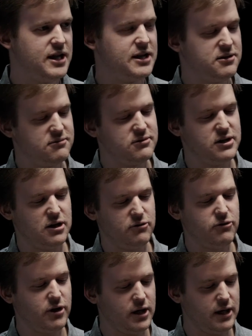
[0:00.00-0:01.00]
And, you know,
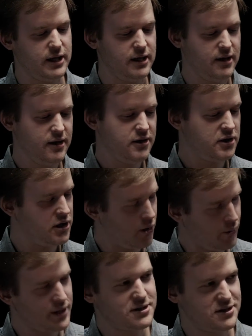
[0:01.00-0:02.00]
finally,
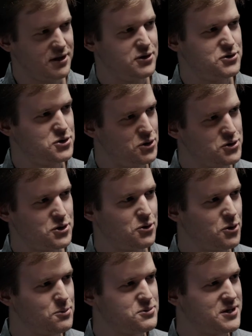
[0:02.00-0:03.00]
going to those user
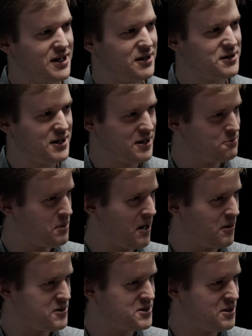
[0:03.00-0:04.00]
groups, and I think in
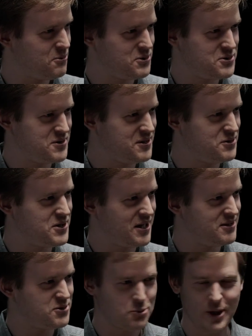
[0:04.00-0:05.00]
Paris there was, you
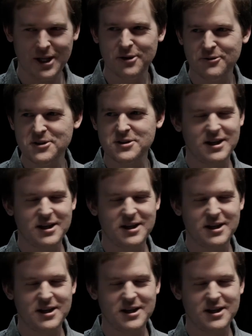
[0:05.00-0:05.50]
said 20 of us,